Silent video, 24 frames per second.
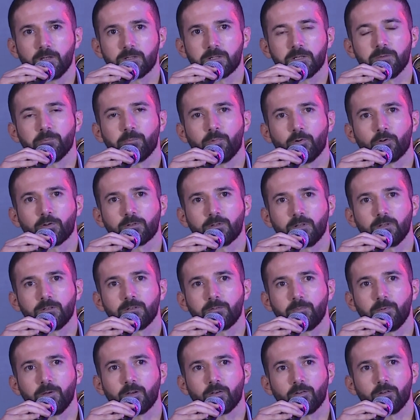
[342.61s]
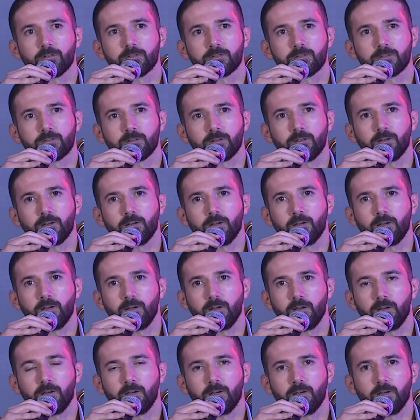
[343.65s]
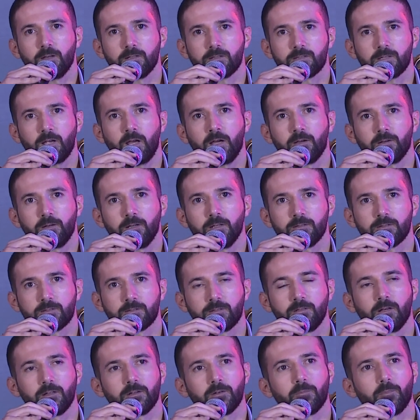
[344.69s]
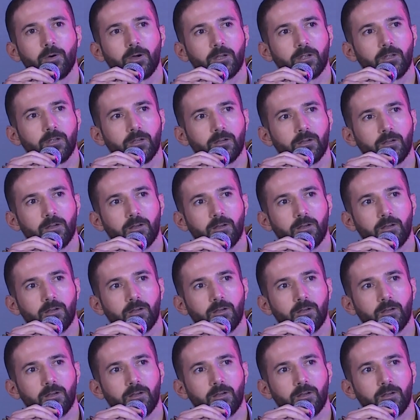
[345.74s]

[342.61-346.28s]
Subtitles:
important because it's done by